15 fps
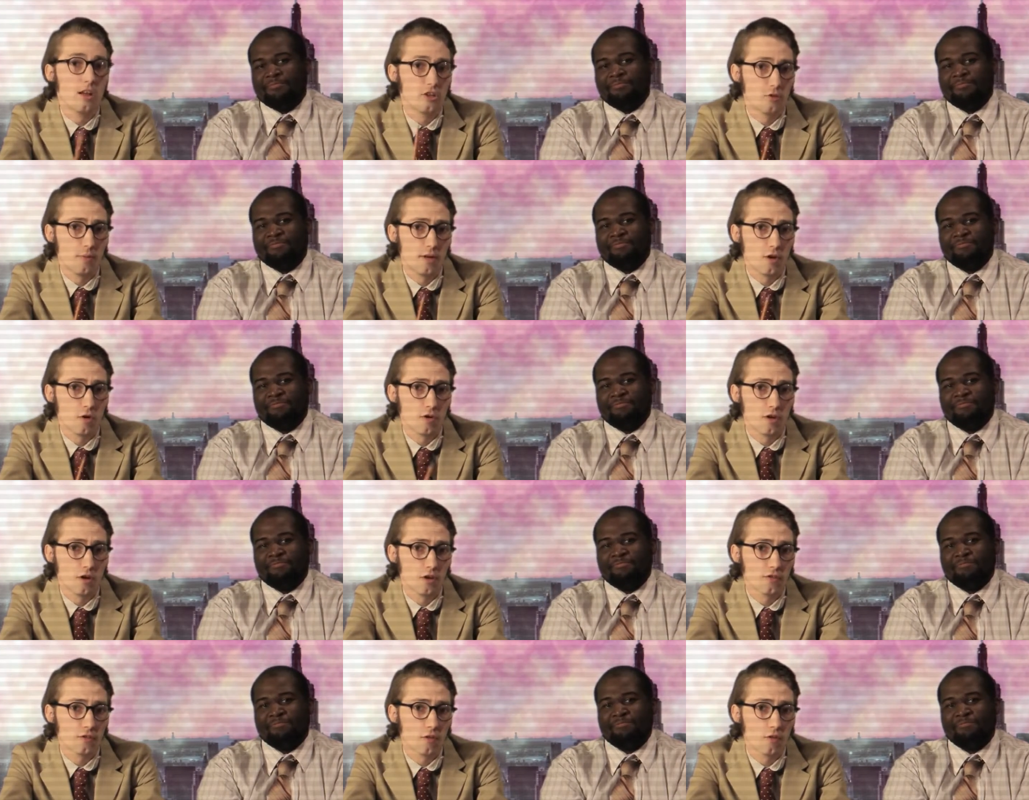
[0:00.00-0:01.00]
Speaker 1: It should be noted
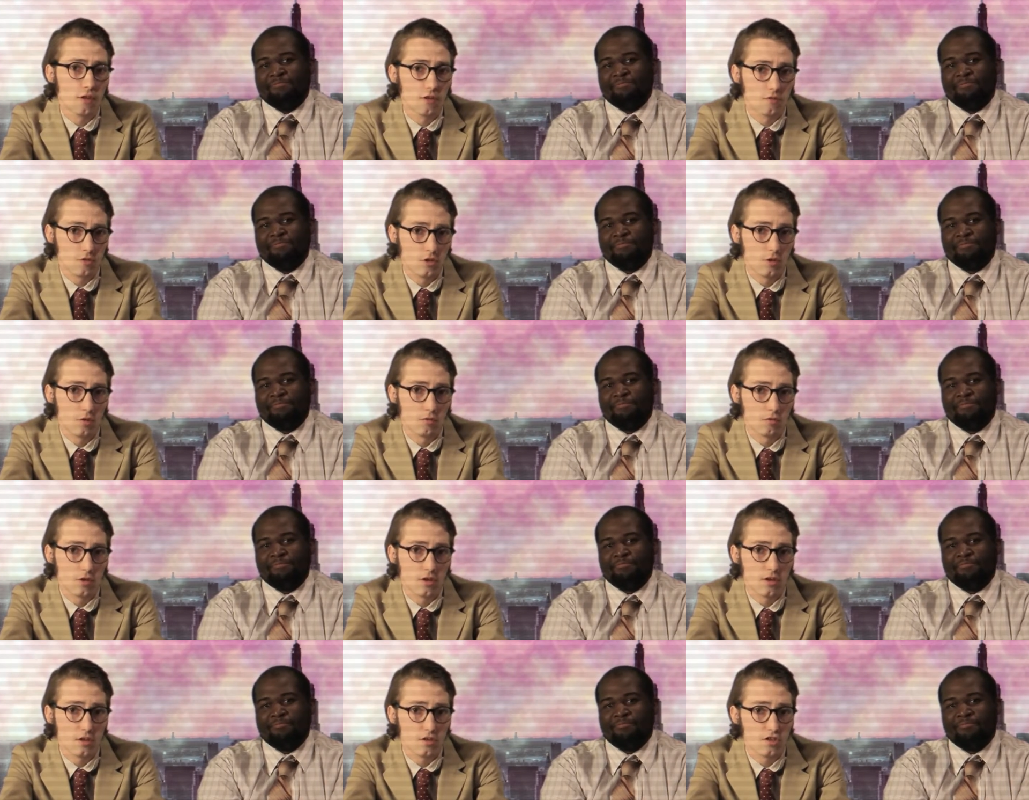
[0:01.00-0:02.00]
also that
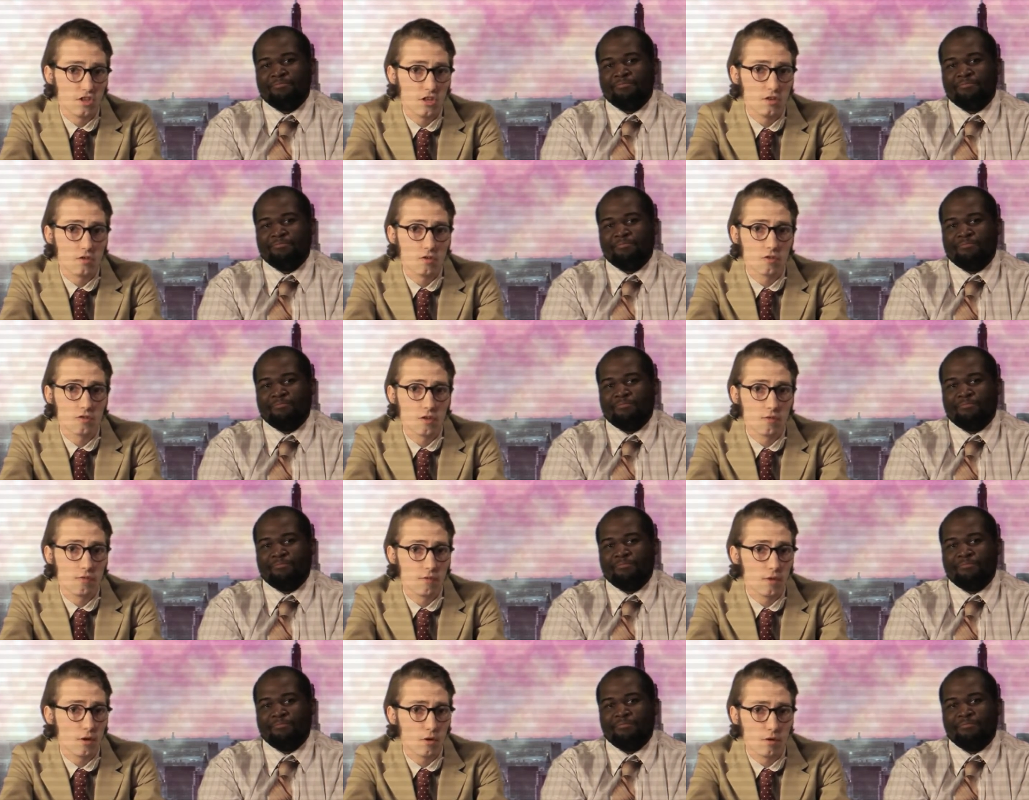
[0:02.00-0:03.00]
children and seniors,
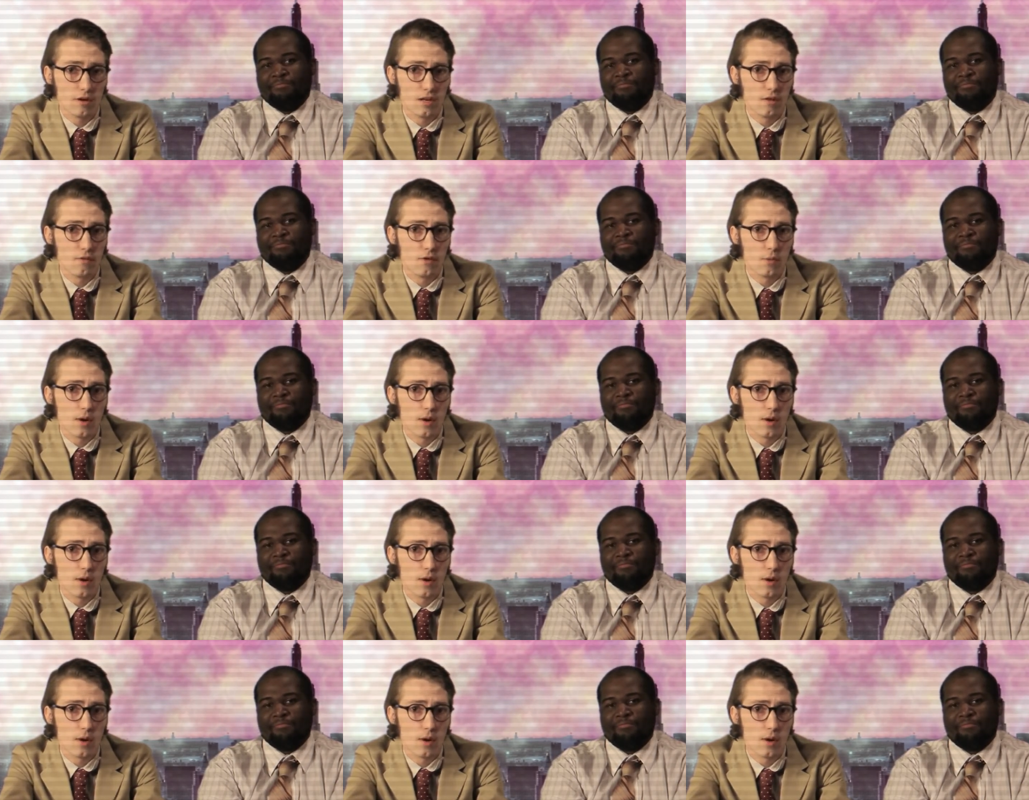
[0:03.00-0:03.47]
if there are any of